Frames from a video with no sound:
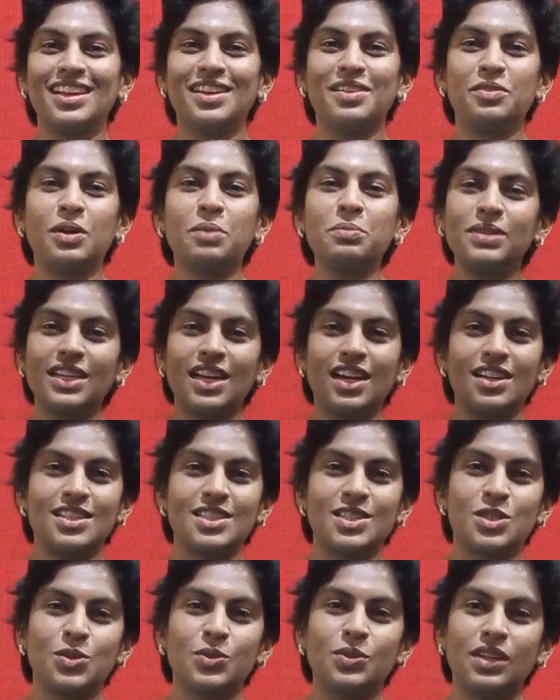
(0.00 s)
Warm regards
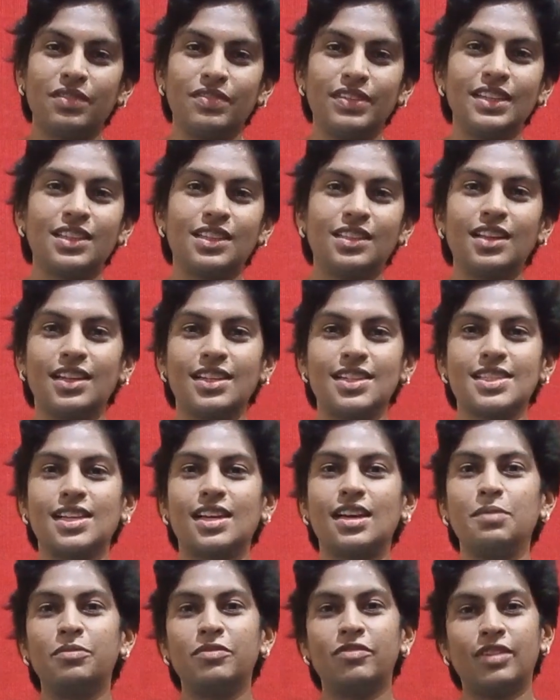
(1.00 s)
to 11th Dada
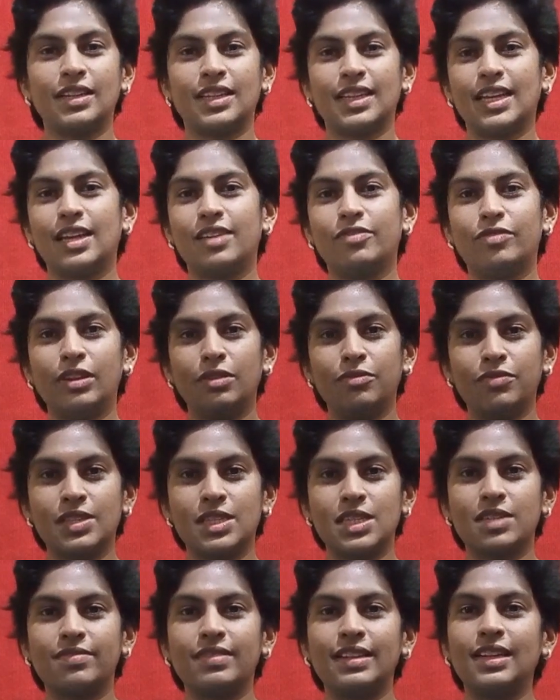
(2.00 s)
Saheb Phalke Film
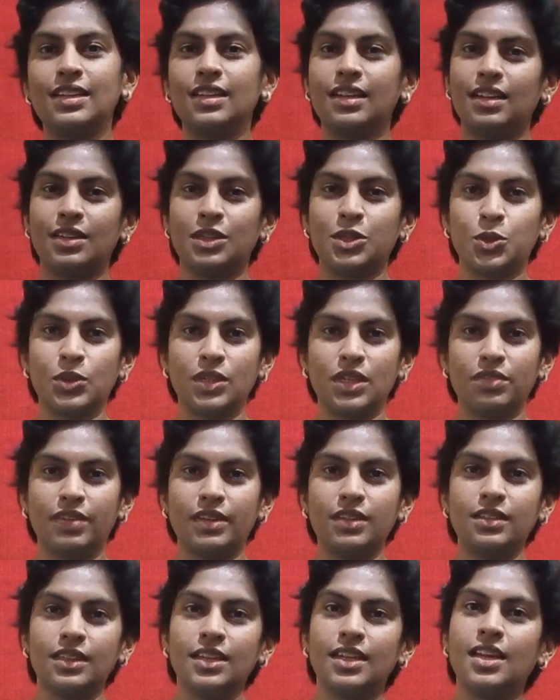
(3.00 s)
Festival 21,
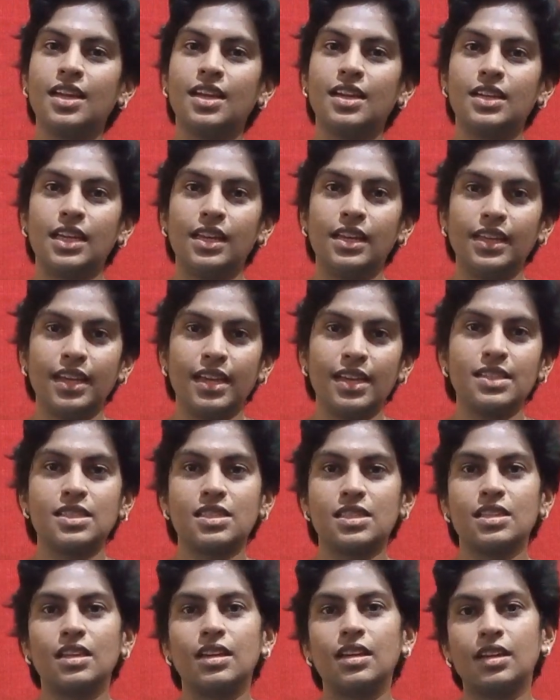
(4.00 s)
delegates,
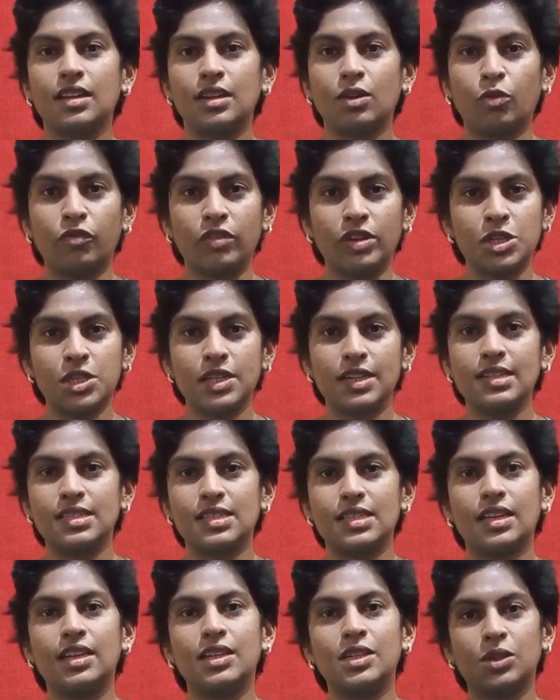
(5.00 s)
officials
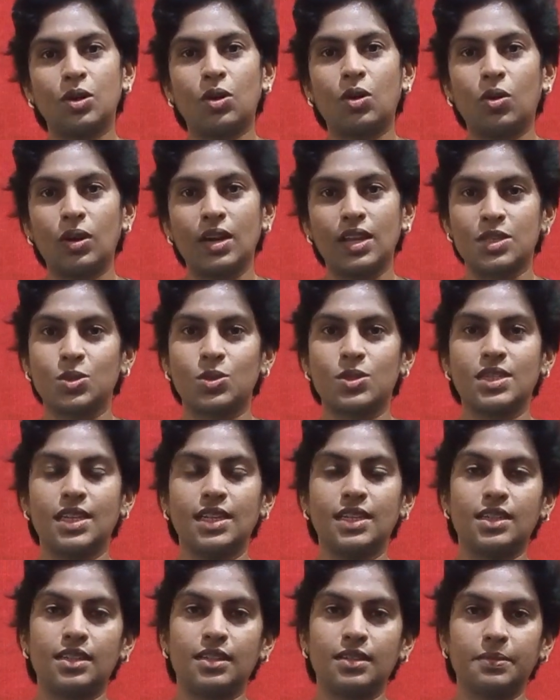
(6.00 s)
and all
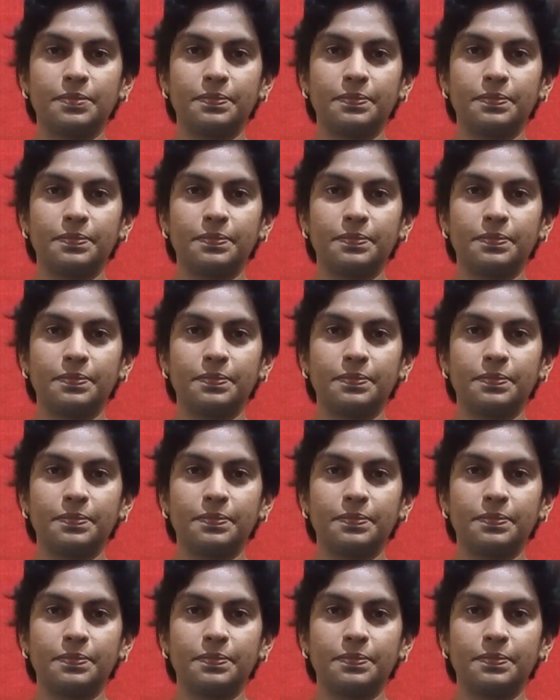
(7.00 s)
associated.